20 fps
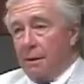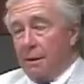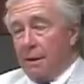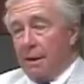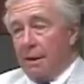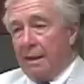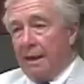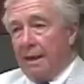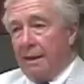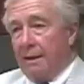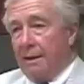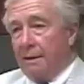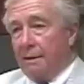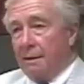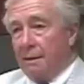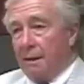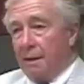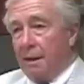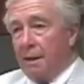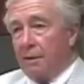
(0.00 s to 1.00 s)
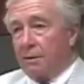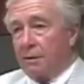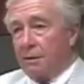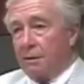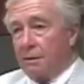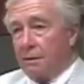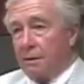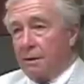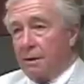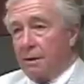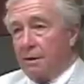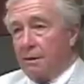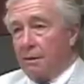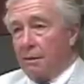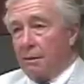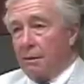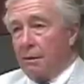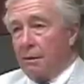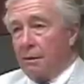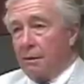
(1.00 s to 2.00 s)
and taking the lessons that you
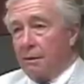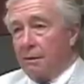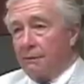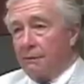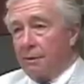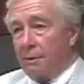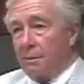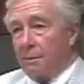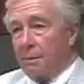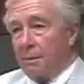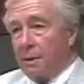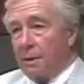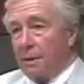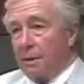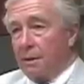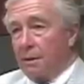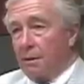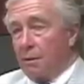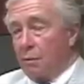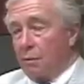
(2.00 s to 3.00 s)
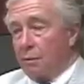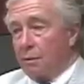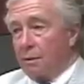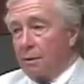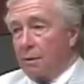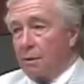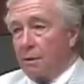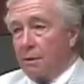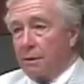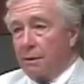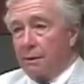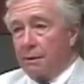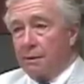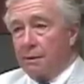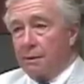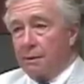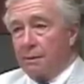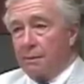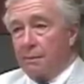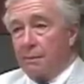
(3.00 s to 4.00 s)
learn from older
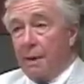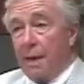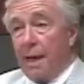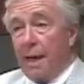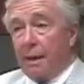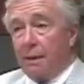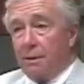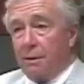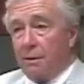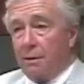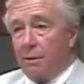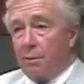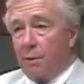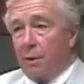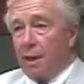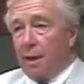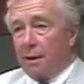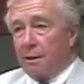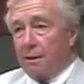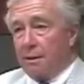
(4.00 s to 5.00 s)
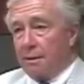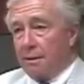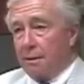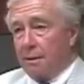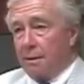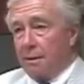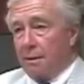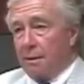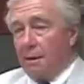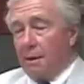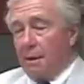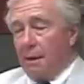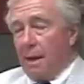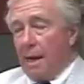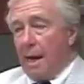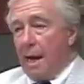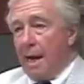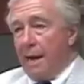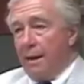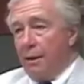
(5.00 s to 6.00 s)
lawyers back to your practice.
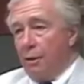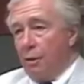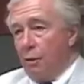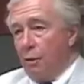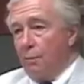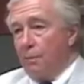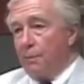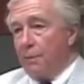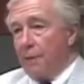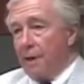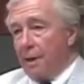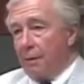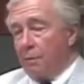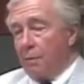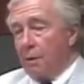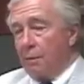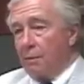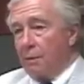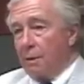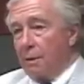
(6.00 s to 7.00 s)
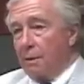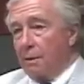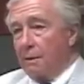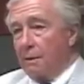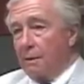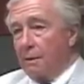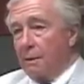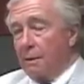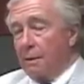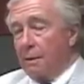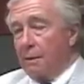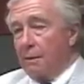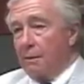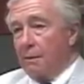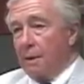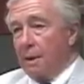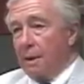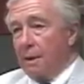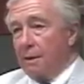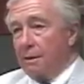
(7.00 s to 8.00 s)
I hope that what we're
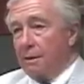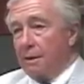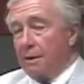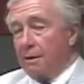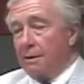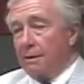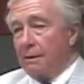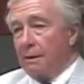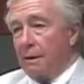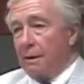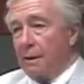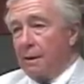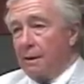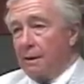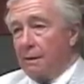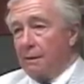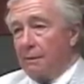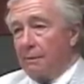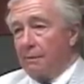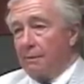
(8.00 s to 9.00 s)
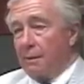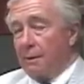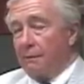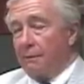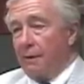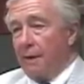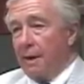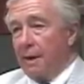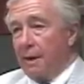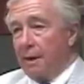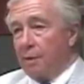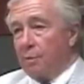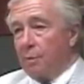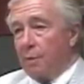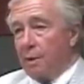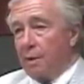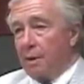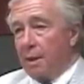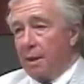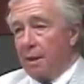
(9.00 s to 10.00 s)
doing is instilling a fighting
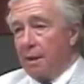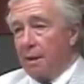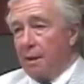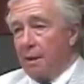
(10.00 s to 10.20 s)
spirit